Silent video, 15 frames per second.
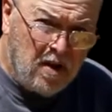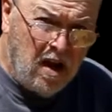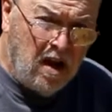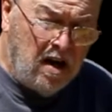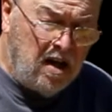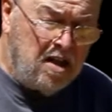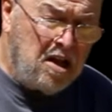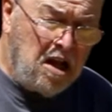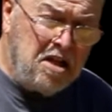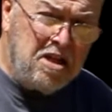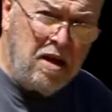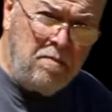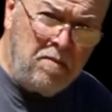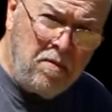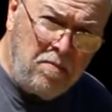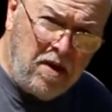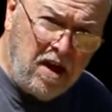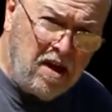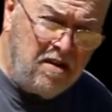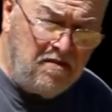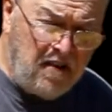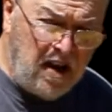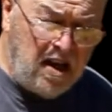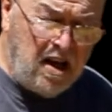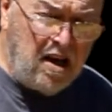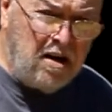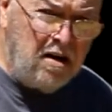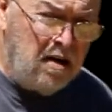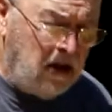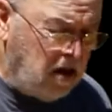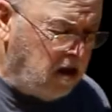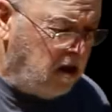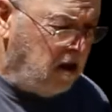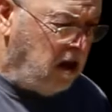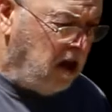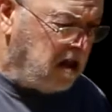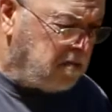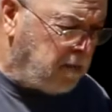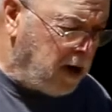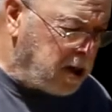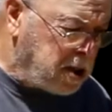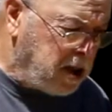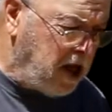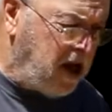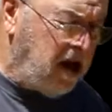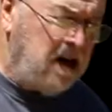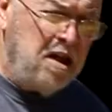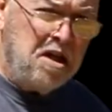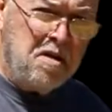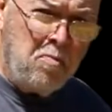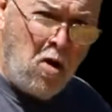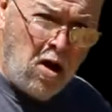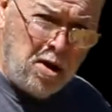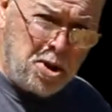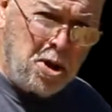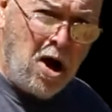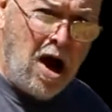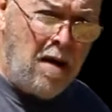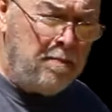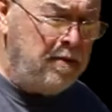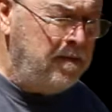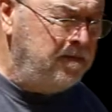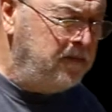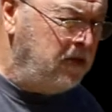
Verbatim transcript: And it does seem to be convenient, especially in a small shop.